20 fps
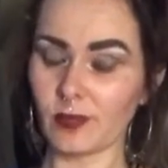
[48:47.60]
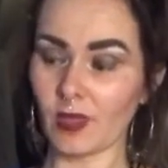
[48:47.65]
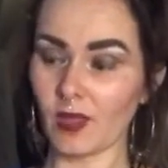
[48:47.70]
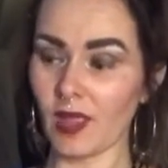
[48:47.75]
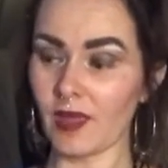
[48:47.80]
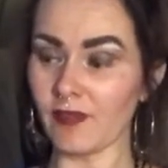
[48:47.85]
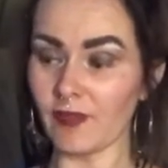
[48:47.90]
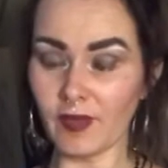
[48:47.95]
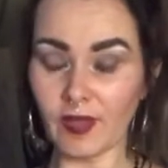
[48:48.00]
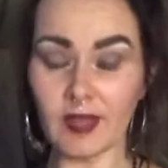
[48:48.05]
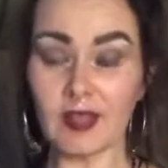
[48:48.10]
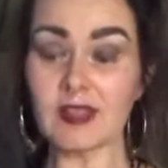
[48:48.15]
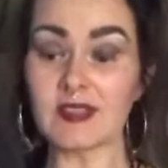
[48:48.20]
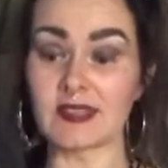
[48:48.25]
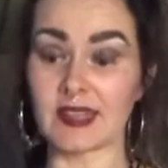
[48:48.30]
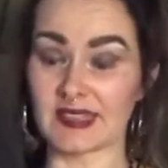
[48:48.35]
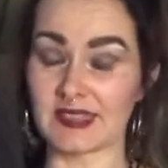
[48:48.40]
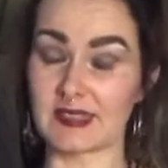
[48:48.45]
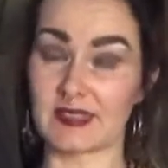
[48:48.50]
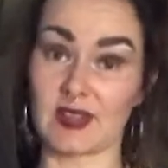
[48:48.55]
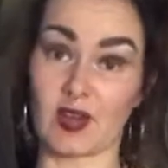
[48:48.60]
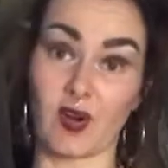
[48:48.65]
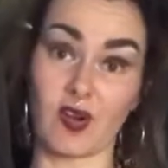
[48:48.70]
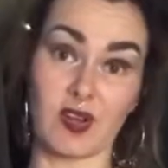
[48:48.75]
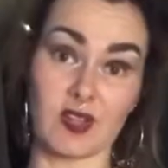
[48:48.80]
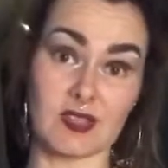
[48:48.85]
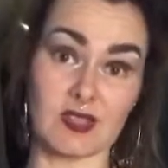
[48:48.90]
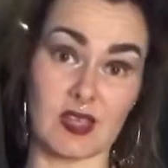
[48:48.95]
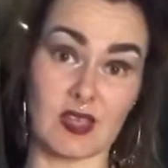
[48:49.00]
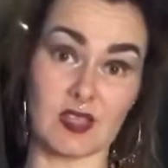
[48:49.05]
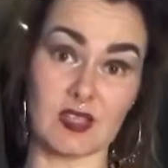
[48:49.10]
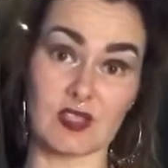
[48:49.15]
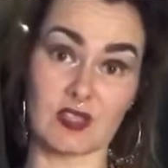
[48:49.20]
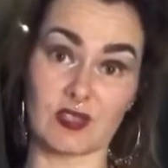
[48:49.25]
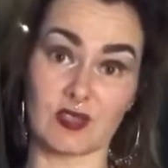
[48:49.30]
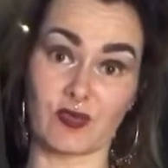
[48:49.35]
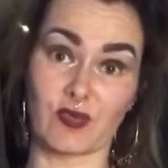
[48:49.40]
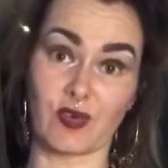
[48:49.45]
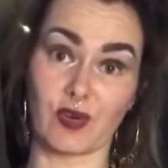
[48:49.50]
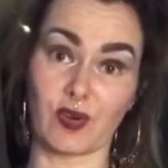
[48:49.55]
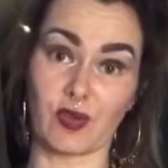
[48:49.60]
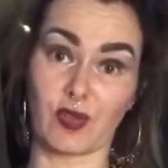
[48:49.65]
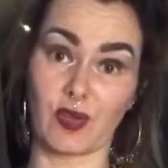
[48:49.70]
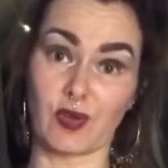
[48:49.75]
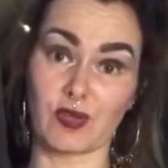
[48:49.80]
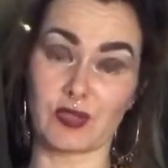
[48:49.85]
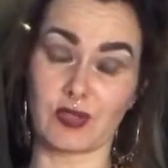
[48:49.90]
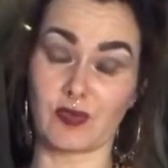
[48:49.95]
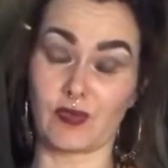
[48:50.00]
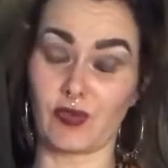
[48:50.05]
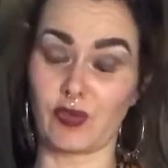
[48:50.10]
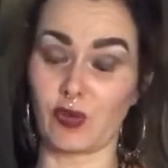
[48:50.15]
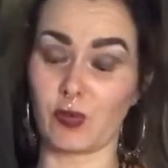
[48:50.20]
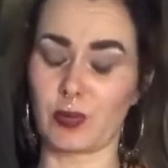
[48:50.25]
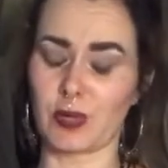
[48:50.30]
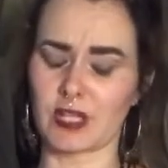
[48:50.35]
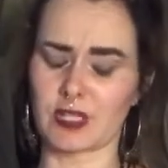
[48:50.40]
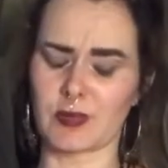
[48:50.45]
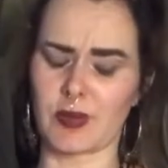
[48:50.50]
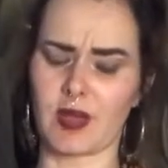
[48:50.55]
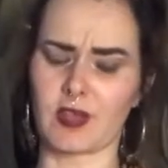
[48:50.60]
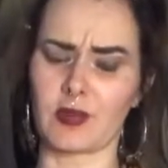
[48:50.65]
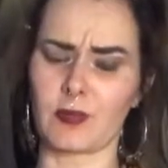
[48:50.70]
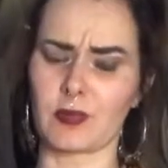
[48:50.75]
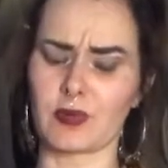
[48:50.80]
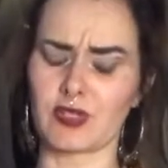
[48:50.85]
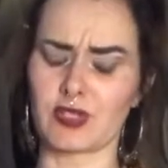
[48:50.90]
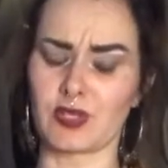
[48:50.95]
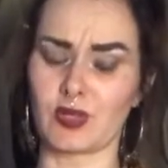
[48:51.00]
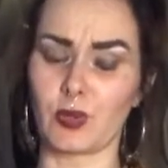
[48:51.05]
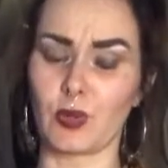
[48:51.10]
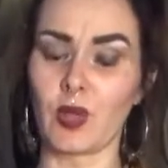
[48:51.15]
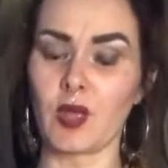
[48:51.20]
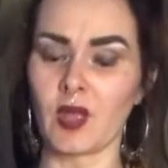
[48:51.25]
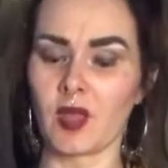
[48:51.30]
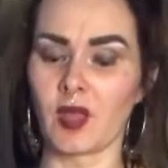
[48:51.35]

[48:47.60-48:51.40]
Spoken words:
I feel like it's necessary to say this for those of you who picked pile number 2.